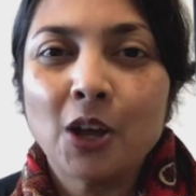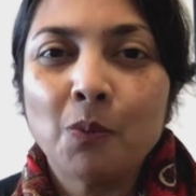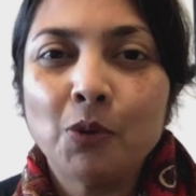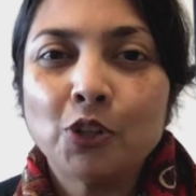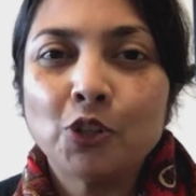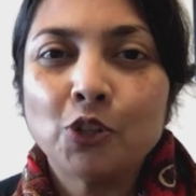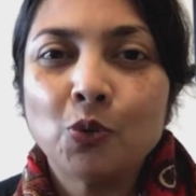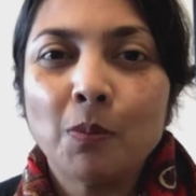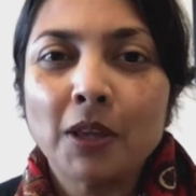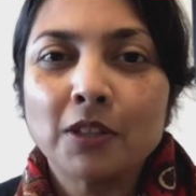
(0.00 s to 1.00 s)
wish you the
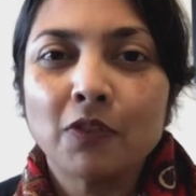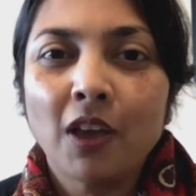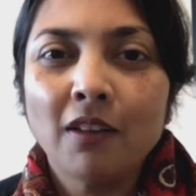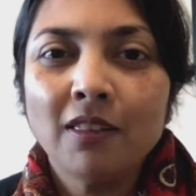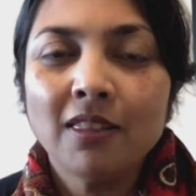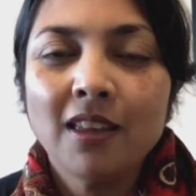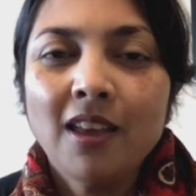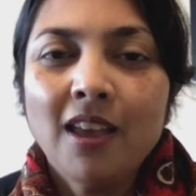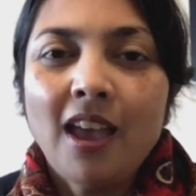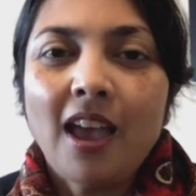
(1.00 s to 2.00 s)
best of health,
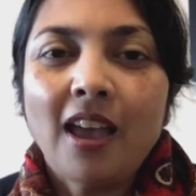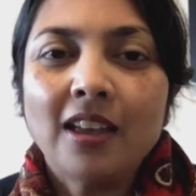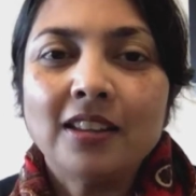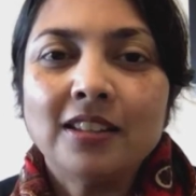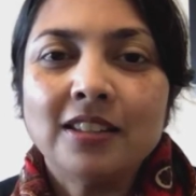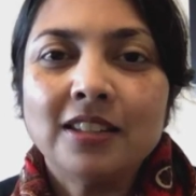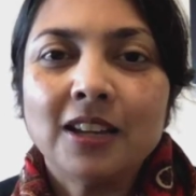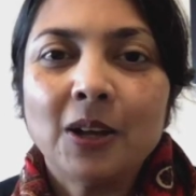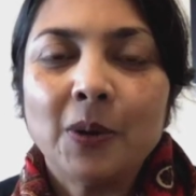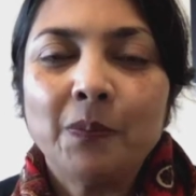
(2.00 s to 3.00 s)
and
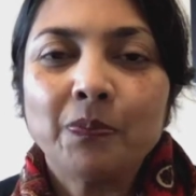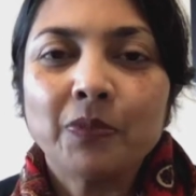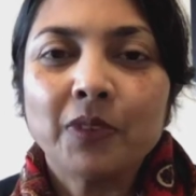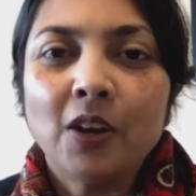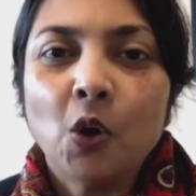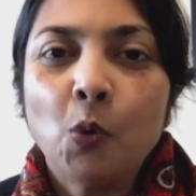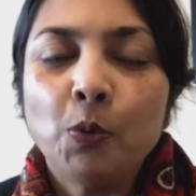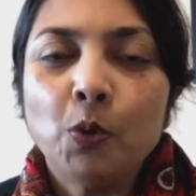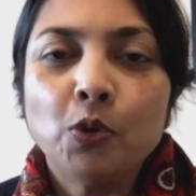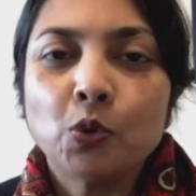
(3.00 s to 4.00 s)
hope
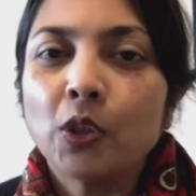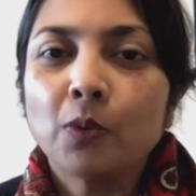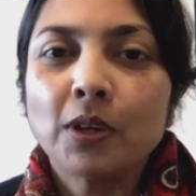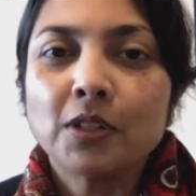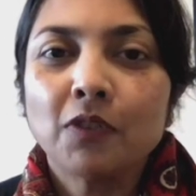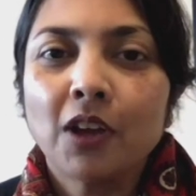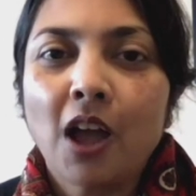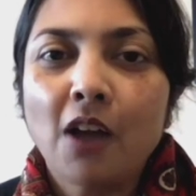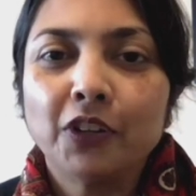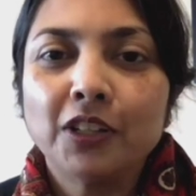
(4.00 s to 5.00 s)
you enjoy the rest of the
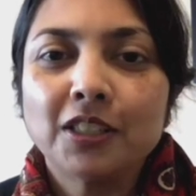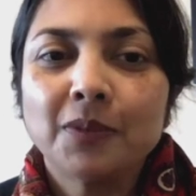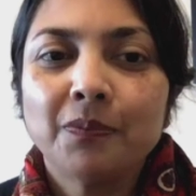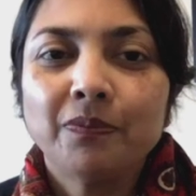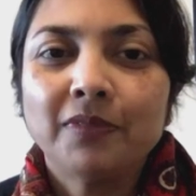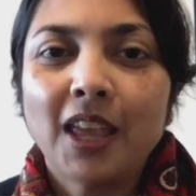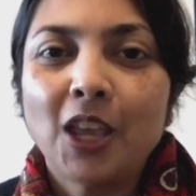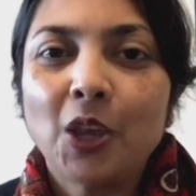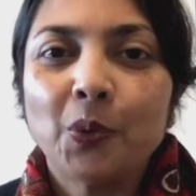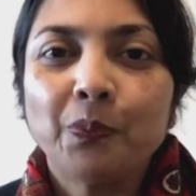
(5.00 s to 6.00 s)
conference. Thank
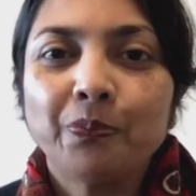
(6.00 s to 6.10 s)
you.